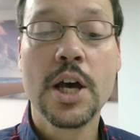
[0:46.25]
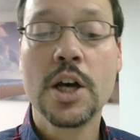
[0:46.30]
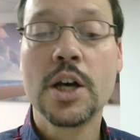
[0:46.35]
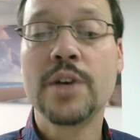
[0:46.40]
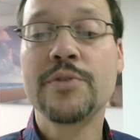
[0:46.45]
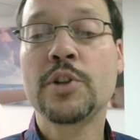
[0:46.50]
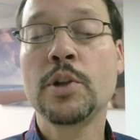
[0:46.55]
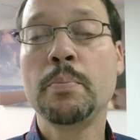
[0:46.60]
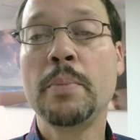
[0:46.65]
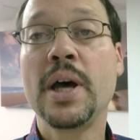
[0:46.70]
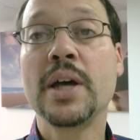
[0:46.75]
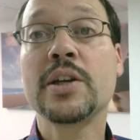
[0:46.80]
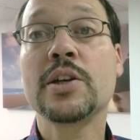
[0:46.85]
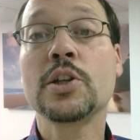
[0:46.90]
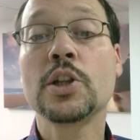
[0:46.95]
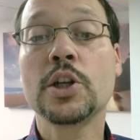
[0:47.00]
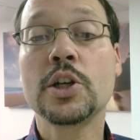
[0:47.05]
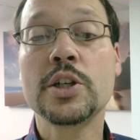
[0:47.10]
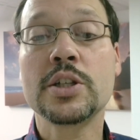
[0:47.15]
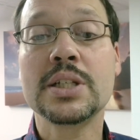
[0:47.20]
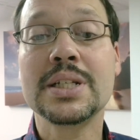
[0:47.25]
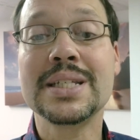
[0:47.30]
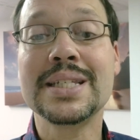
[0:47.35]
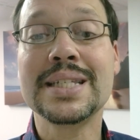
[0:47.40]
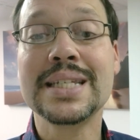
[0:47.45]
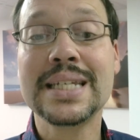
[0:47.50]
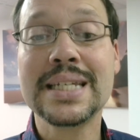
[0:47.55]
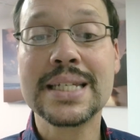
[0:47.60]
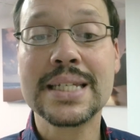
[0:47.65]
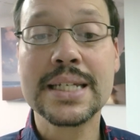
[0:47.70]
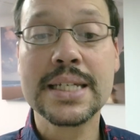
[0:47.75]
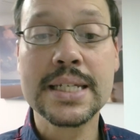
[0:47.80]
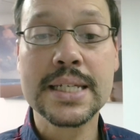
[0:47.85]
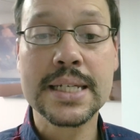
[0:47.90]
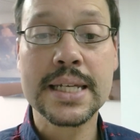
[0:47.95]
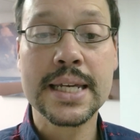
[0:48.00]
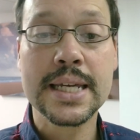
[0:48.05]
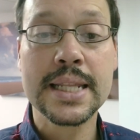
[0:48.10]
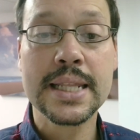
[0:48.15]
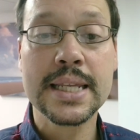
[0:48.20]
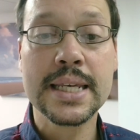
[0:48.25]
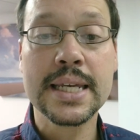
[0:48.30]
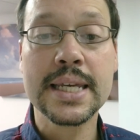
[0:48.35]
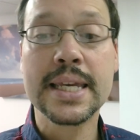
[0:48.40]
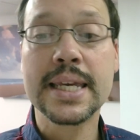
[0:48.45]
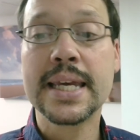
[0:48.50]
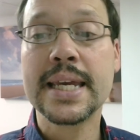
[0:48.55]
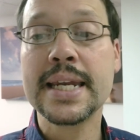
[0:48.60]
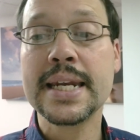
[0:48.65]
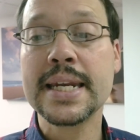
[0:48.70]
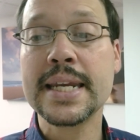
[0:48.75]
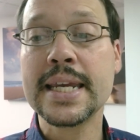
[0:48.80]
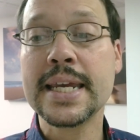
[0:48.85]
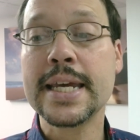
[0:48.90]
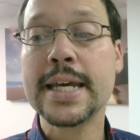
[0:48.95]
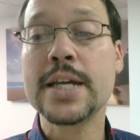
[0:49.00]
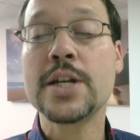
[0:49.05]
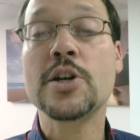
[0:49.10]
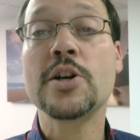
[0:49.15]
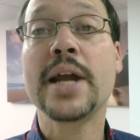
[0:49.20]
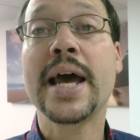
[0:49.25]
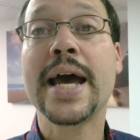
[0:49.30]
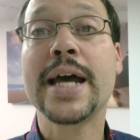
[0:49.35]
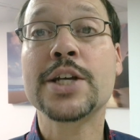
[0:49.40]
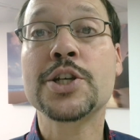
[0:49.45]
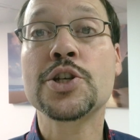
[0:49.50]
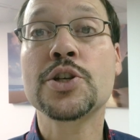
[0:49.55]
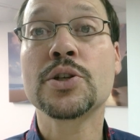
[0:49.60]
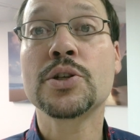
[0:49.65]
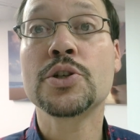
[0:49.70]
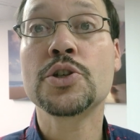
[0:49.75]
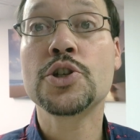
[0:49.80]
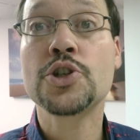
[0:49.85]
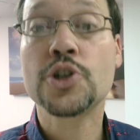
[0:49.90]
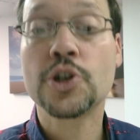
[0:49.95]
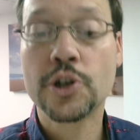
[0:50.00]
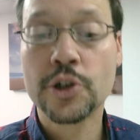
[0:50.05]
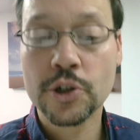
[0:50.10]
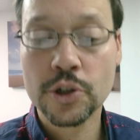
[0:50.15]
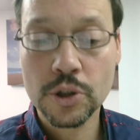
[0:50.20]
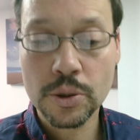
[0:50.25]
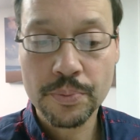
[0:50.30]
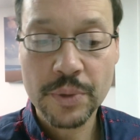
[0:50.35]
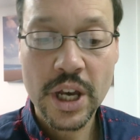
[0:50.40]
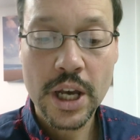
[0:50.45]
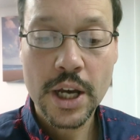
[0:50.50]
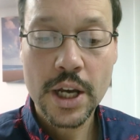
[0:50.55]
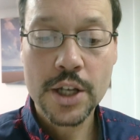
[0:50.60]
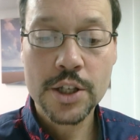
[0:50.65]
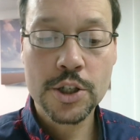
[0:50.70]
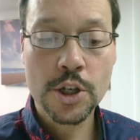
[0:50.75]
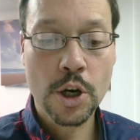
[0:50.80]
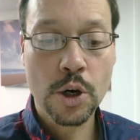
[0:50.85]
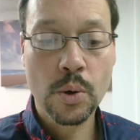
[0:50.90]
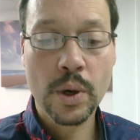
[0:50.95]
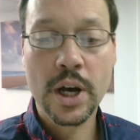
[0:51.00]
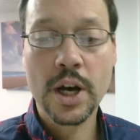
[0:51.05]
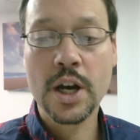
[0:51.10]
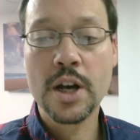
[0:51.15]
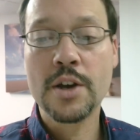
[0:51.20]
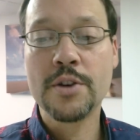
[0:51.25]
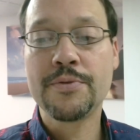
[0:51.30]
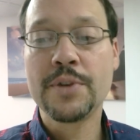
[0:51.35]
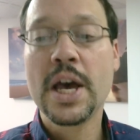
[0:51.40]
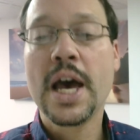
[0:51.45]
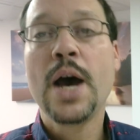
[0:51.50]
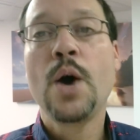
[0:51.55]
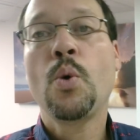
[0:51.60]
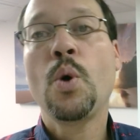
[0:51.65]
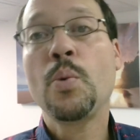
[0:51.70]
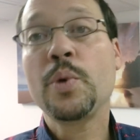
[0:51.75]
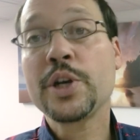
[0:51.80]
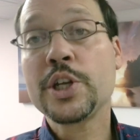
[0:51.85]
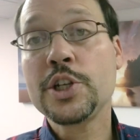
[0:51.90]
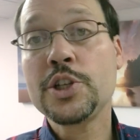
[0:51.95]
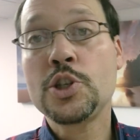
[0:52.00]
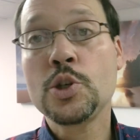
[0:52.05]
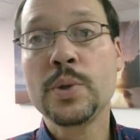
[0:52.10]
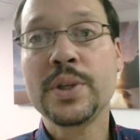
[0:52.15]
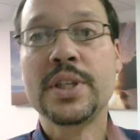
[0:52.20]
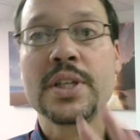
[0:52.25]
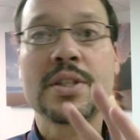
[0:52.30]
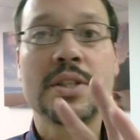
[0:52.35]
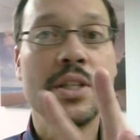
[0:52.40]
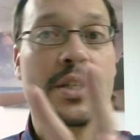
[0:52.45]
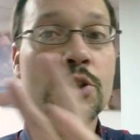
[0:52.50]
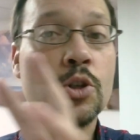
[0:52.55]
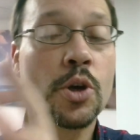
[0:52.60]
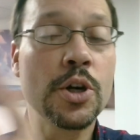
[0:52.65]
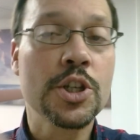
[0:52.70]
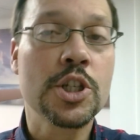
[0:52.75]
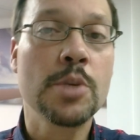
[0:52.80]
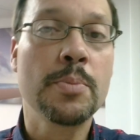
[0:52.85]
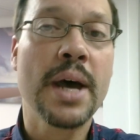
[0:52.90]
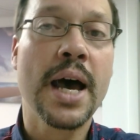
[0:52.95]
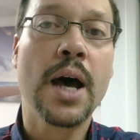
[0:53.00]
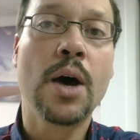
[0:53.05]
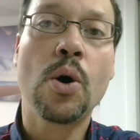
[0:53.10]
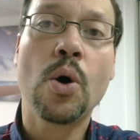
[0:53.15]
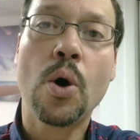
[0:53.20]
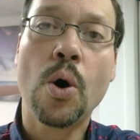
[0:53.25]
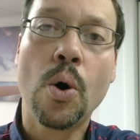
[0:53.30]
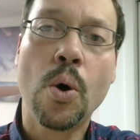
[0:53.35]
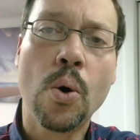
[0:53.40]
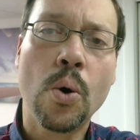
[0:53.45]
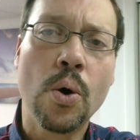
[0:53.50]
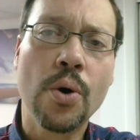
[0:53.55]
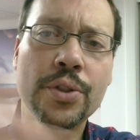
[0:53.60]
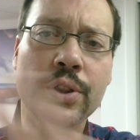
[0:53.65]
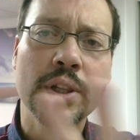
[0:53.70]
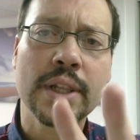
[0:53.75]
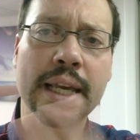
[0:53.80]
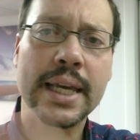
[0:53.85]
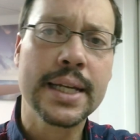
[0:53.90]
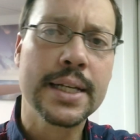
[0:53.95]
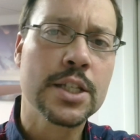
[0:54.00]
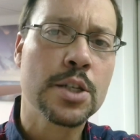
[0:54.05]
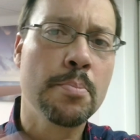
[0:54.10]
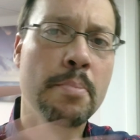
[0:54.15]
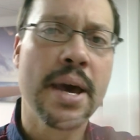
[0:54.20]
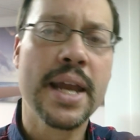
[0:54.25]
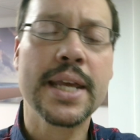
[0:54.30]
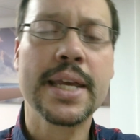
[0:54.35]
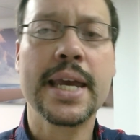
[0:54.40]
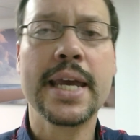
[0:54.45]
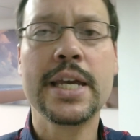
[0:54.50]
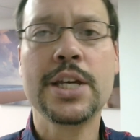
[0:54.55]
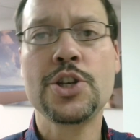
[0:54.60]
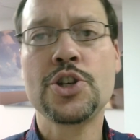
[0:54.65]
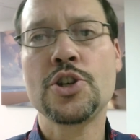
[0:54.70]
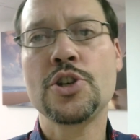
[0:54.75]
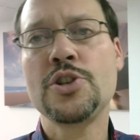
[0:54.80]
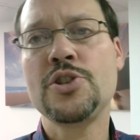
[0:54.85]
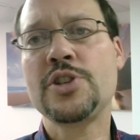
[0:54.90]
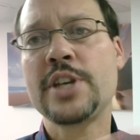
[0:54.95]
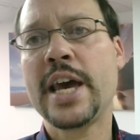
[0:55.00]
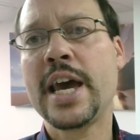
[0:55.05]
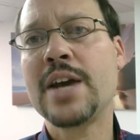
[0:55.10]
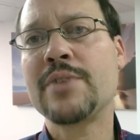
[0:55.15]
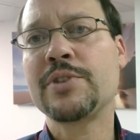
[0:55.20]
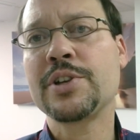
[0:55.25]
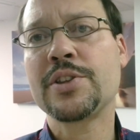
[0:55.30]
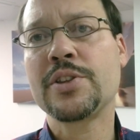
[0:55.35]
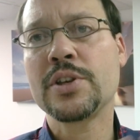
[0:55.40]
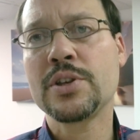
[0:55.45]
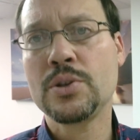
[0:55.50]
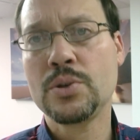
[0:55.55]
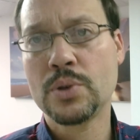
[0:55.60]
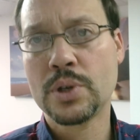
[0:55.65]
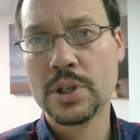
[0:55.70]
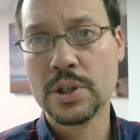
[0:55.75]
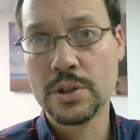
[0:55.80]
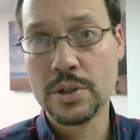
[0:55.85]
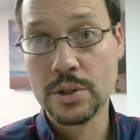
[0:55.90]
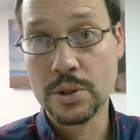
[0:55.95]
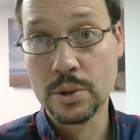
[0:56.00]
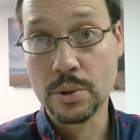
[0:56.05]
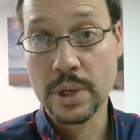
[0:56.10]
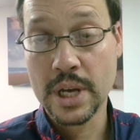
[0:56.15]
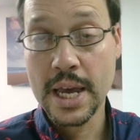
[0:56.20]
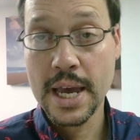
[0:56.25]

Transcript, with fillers: of Glomerular Diseases in the Kidney International Journal. So uh, what we're going to do with this, this talks about all the latest medications, everything you can do.